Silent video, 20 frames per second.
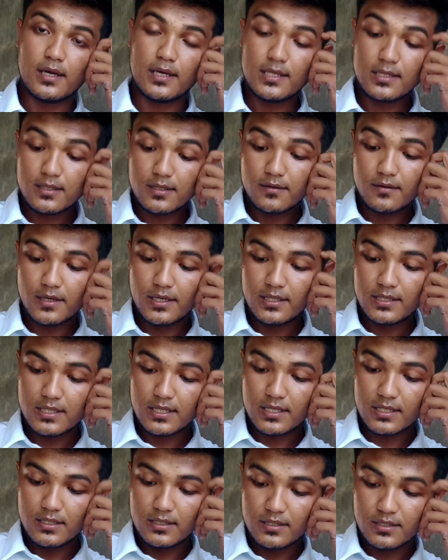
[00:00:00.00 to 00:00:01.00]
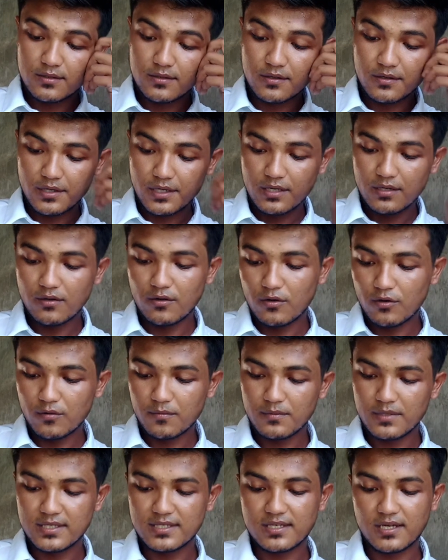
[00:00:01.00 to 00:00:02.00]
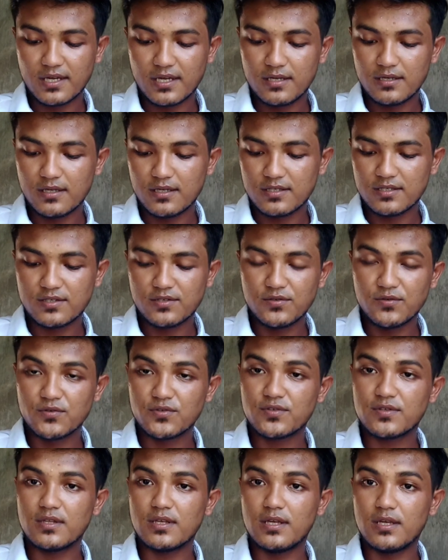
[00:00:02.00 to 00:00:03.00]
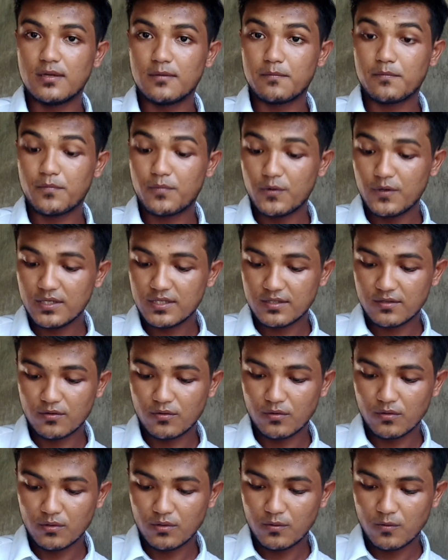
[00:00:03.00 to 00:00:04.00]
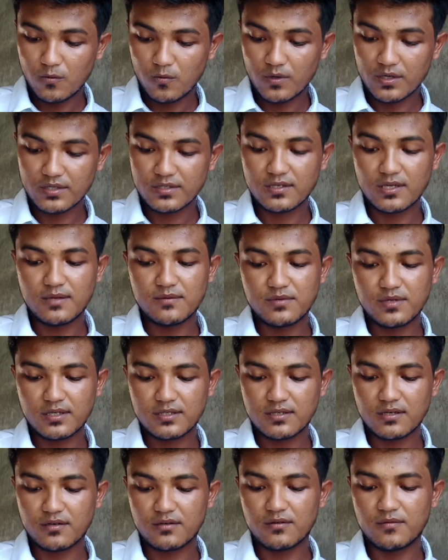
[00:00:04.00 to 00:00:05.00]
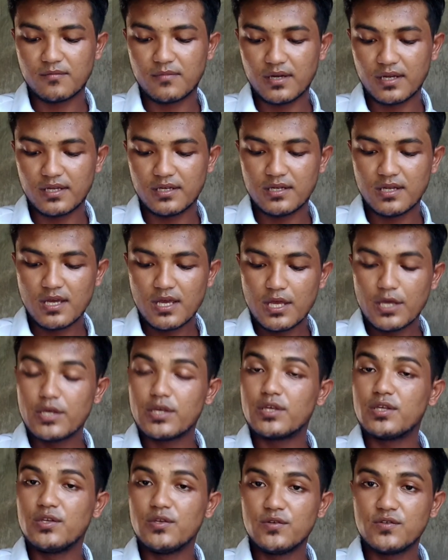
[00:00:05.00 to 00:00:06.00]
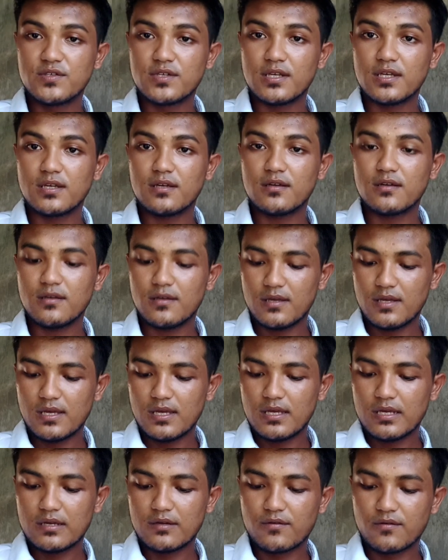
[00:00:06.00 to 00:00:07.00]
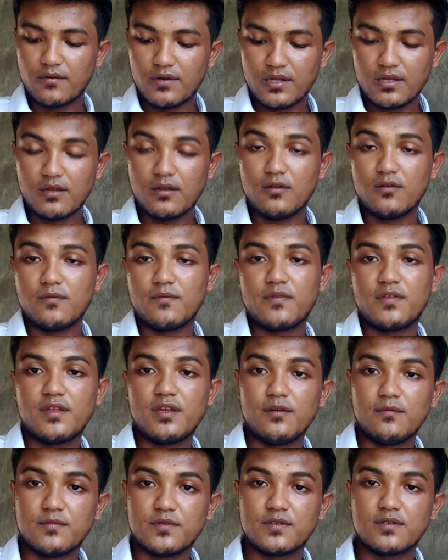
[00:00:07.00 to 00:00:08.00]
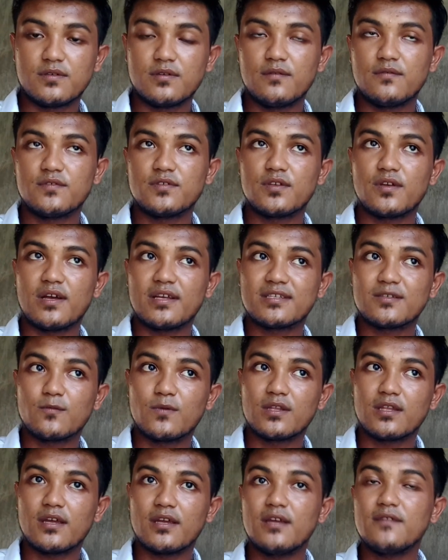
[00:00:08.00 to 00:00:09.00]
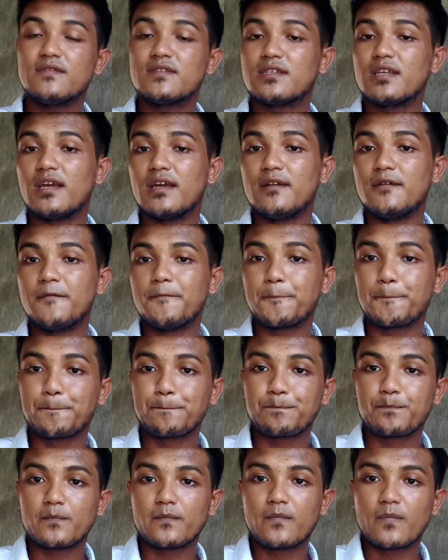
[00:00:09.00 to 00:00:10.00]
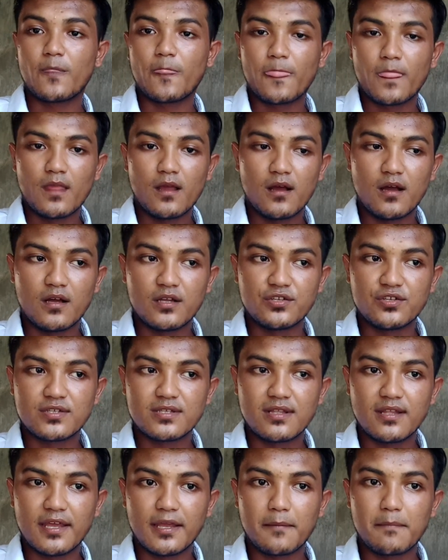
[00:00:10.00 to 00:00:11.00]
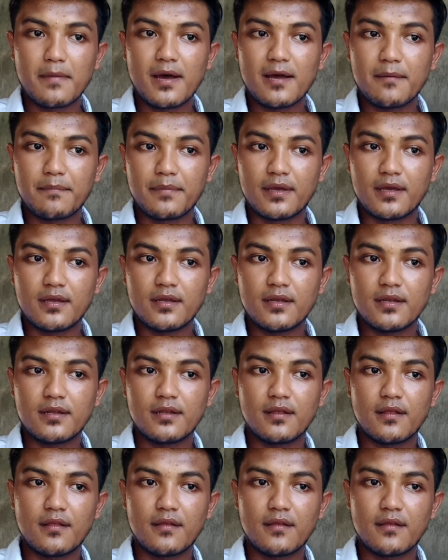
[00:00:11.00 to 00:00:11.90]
integrated curriculum design is used in preschool, where subjects are combined using curriculum themes. So as what I have said, just like MAPE,